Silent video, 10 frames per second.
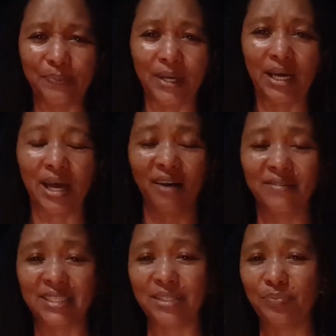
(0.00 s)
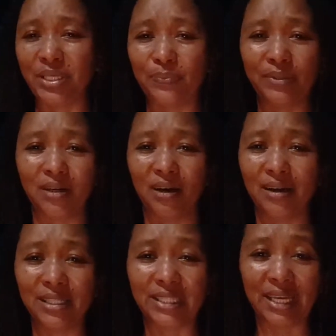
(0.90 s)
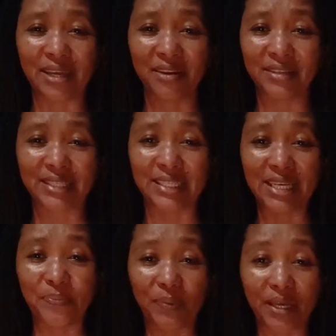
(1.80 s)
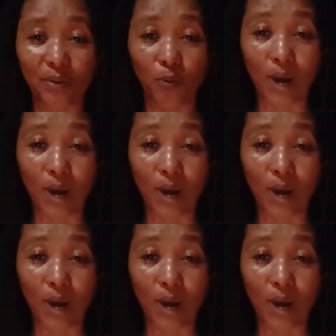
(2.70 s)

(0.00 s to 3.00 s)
I've seen people all day, they're sleeping.